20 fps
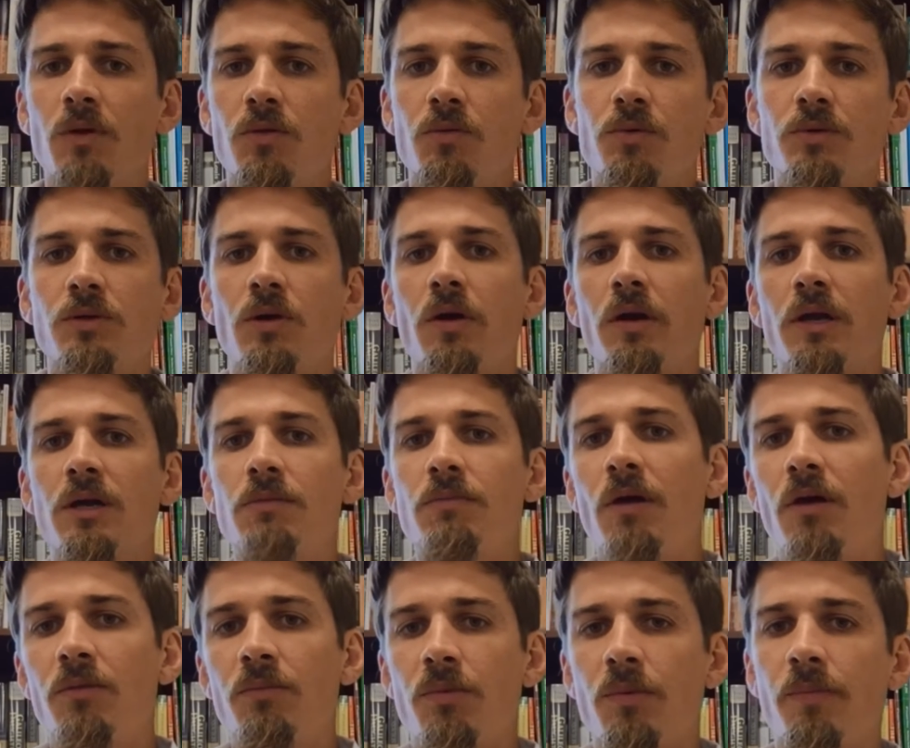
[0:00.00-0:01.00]
whether we're talking
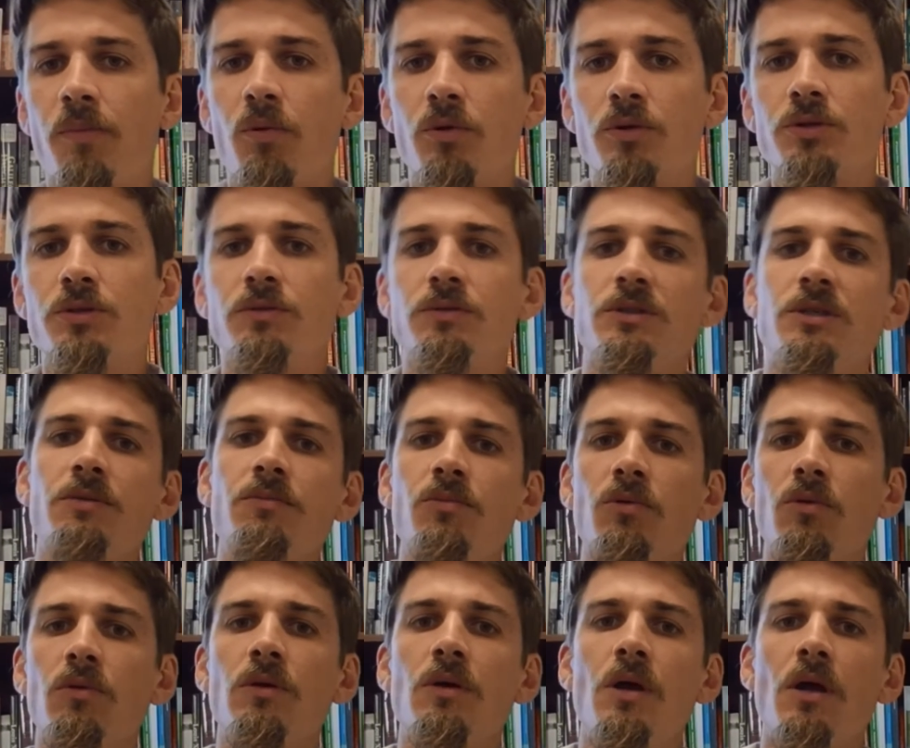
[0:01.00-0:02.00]
about the proportional
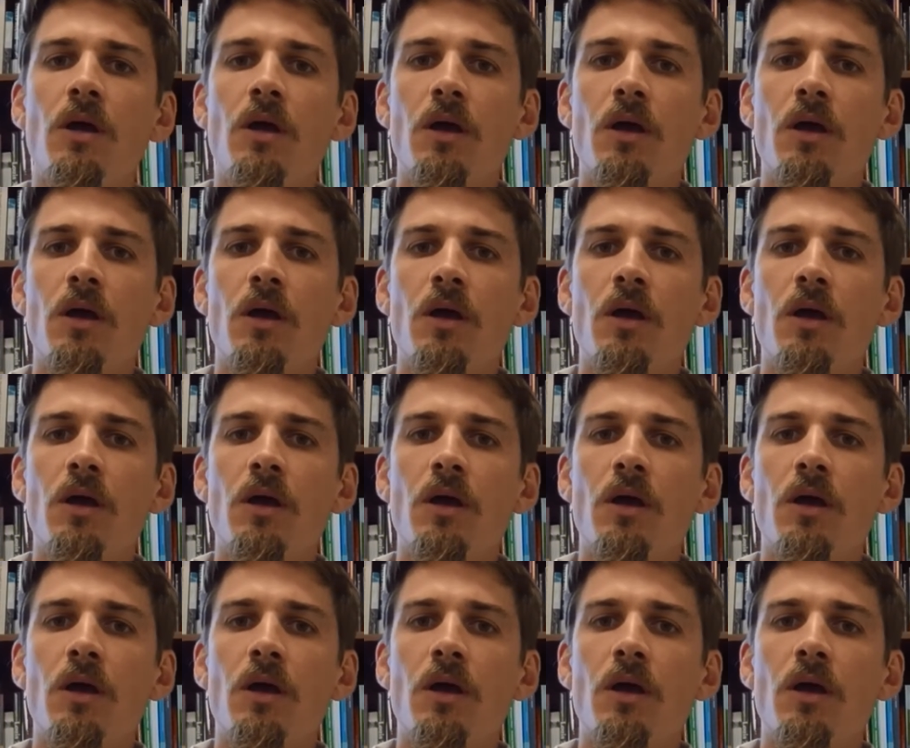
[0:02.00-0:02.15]
symbol,